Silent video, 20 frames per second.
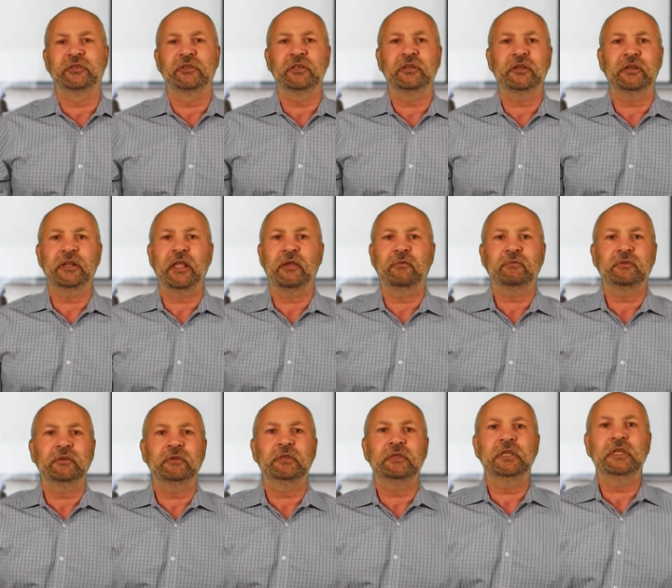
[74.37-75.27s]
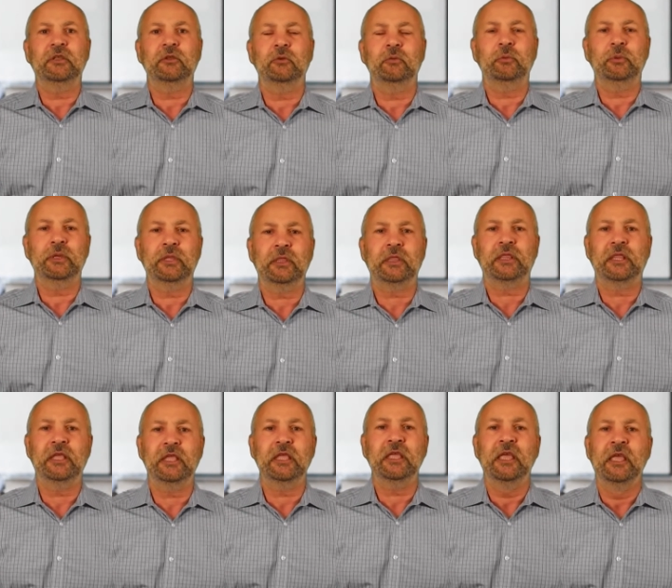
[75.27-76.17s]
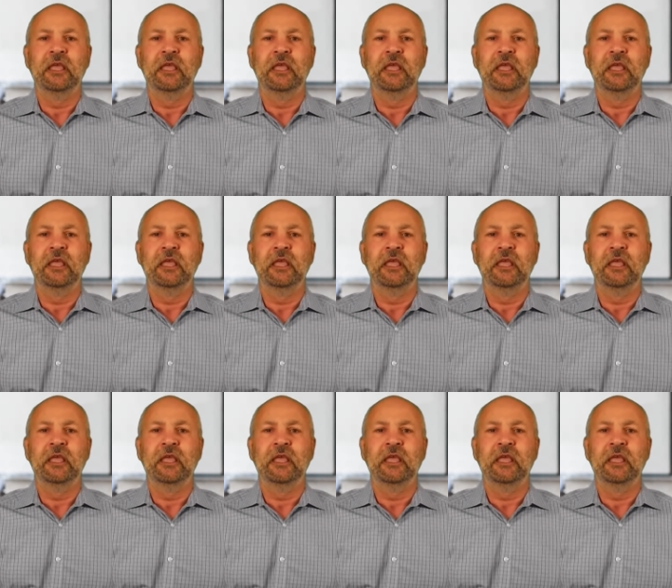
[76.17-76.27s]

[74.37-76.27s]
You don't have to deal with the